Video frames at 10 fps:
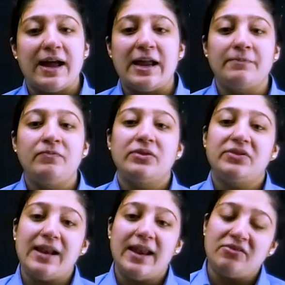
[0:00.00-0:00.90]
time
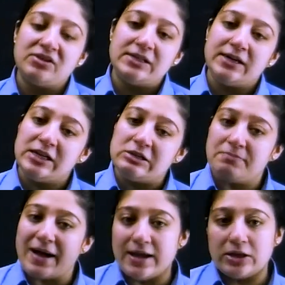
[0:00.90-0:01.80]
the electricity is
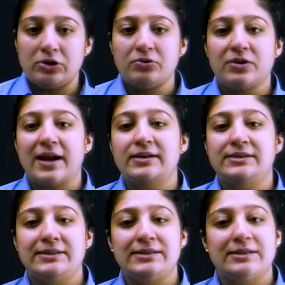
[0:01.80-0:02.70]
passed through that
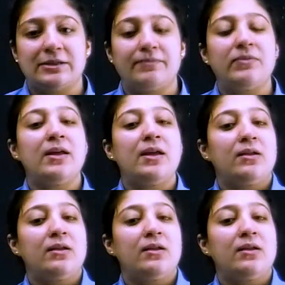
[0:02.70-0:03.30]
system,